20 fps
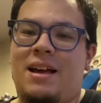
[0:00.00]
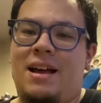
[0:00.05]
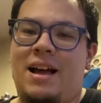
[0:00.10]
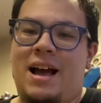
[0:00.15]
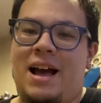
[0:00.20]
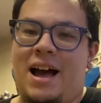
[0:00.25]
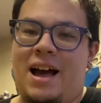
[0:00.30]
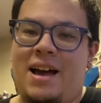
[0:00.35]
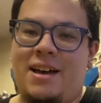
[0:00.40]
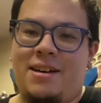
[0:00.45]

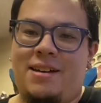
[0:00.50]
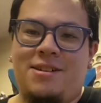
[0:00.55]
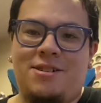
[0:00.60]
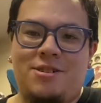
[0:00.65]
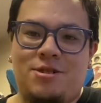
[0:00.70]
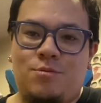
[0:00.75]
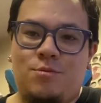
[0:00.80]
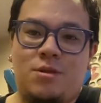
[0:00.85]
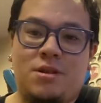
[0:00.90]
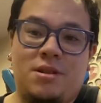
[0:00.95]
I
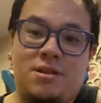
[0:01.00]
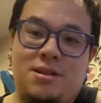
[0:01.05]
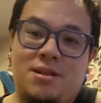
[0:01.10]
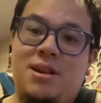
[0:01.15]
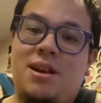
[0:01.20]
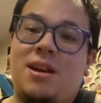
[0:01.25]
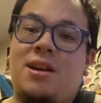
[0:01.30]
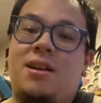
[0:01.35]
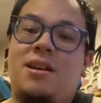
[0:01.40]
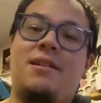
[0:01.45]
just want to
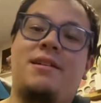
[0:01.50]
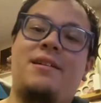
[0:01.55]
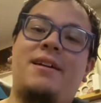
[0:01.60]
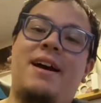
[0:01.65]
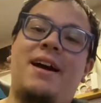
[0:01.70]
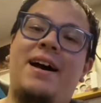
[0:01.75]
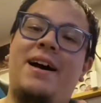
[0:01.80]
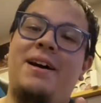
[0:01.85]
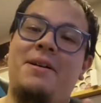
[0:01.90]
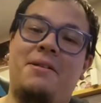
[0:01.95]
say
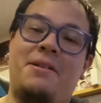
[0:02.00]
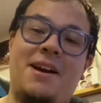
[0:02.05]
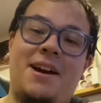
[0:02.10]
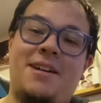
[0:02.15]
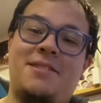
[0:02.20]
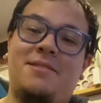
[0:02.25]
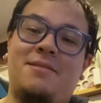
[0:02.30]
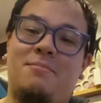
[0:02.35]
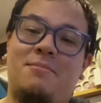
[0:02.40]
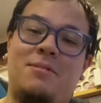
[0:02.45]
I
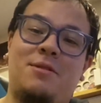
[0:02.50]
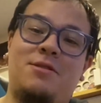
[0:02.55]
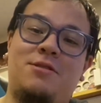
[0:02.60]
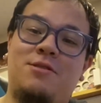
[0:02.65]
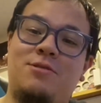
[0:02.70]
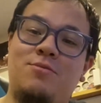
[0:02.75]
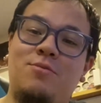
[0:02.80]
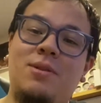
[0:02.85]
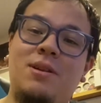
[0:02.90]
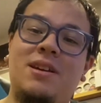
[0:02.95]
got something
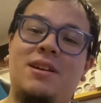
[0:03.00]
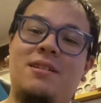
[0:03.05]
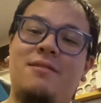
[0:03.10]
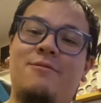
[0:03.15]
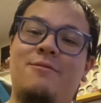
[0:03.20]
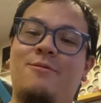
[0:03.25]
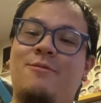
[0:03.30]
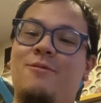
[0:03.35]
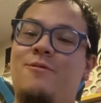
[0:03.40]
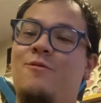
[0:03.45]
sweet
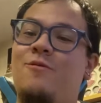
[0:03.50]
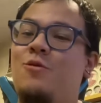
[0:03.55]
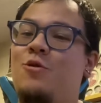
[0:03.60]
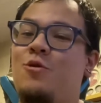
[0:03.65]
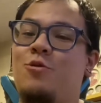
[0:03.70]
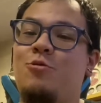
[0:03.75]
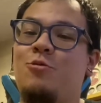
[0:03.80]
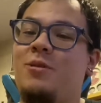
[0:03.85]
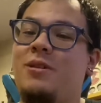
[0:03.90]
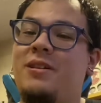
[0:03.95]
for
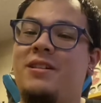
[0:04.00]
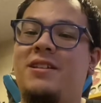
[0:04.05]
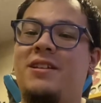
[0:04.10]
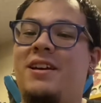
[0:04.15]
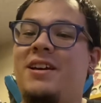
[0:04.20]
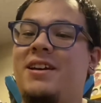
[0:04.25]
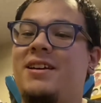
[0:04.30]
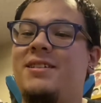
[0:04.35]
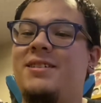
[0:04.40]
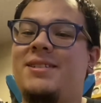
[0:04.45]
only
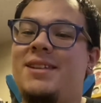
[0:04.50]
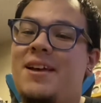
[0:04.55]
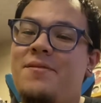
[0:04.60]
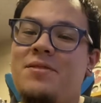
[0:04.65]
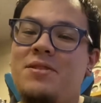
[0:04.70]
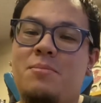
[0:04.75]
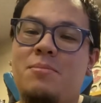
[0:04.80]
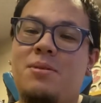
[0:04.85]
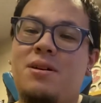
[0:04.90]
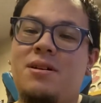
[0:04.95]
like
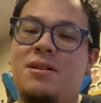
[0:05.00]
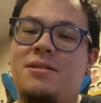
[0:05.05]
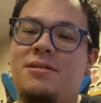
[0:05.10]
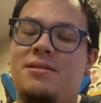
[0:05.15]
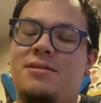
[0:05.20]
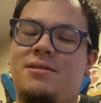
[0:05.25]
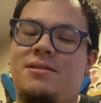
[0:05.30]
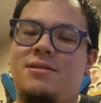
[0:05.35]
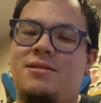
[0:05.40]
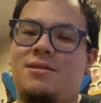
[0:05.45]
70
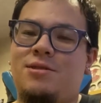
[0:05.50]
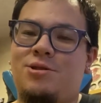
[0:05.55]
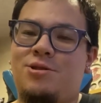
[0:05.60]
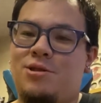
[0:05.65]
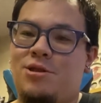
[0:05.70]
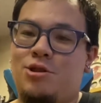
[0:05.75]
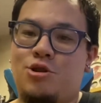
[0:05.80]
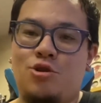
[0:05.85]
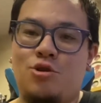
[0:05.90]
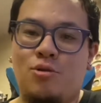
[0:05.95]
bucks
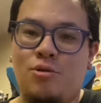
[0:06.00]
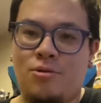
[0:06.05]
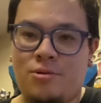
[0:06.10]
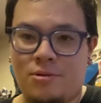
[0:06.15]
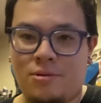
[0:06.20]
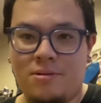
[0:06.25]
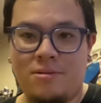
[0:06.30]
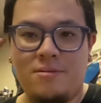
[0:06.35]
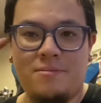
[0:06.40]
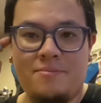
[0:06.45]
in
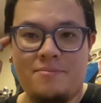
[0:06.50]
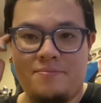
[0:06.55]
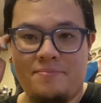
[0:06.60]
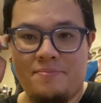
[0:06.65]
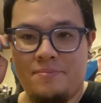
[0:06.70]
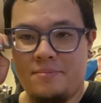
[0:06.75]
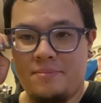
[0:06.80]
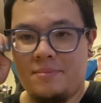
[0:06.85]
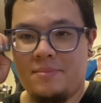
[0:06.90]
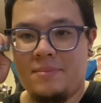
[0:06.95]
total
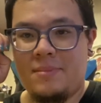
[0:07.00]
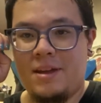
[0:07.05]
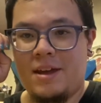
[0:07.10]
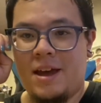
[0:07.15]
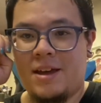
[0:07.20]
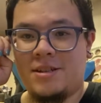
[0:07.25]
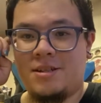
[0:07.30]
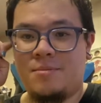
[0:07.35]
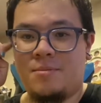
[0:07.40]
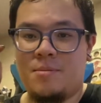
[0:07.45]

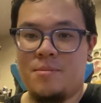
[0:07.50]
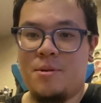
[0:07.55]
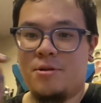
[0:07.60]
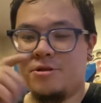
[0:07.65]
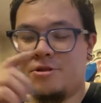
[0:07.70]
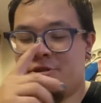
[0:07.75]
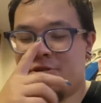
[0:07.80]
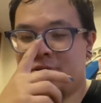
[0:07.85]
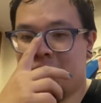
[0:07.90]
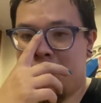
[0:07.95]
as a
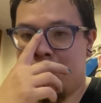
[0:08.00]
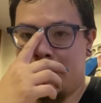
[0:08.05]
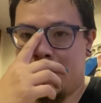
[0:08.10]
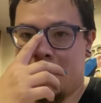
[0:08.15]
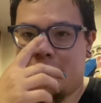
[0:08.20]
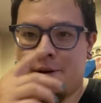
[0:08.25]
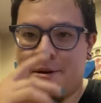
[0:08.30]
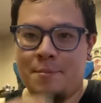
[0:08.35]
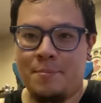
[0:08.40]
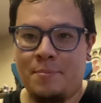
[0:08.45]
promotional
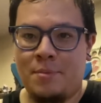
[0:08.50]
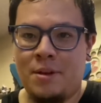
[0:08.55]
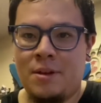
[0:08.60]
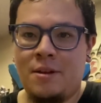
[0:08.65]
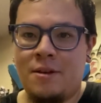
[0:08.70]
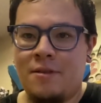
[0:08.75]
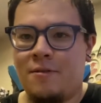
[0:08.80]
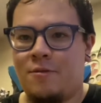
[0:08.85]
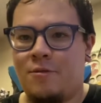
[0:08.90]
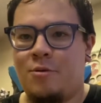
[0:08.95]
idea
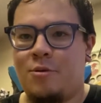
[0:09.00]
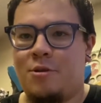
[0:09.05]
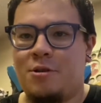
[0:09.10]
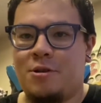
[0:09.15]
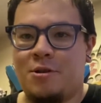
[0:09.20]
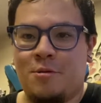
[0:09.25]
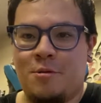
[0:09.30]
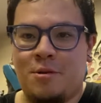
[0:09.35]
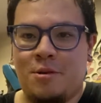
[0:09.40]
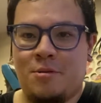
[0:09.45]
for
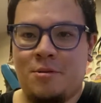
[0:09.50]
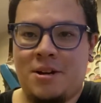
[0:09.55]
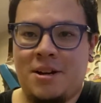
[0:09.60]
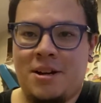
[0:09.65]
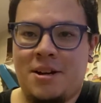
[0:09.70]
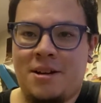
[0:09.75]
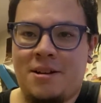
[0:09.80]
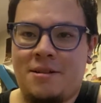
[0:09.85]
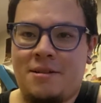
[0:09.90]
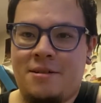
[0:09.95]

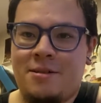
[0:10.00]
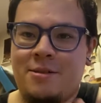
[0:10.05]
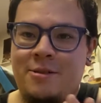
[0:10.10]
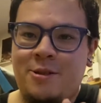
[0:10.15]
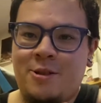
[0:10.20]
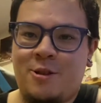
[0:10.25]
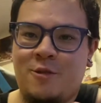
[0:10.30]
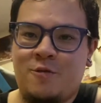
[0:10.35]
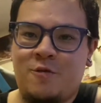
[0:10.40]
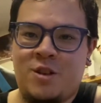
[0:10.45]
Dokidokon
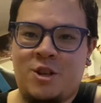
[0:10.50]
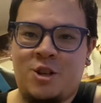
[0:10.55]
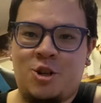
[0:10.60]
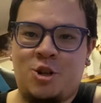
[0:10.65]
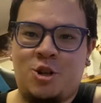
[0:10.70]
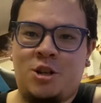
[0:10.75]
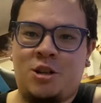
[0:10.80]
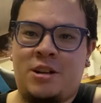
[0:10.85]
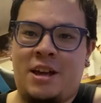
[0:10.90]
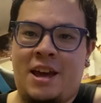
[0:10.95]

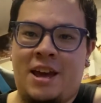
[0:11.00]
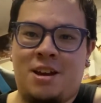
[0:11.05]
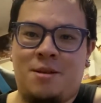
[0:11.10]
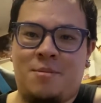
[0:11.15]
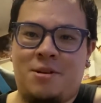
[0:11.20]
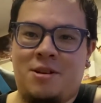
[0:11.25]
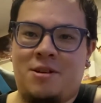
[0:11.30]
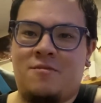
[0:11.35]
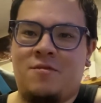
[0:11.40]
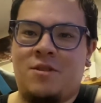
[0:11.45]
convention,
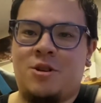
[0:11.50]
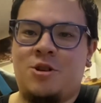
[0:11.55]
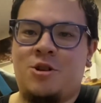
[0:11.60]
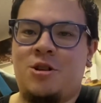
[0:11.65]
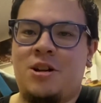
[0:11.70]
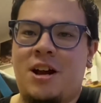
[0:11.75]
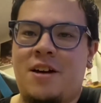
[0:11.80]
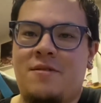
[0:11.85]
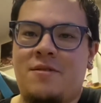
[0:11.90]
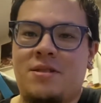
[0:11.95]
anime convention
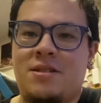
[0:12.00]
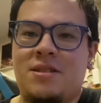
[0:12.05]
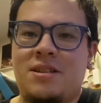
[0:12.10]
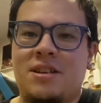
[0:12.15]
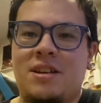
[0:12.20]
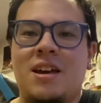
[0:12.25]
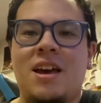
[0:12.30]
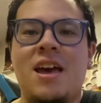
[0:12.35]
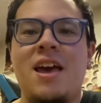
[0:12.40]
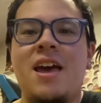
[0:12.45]
obviously,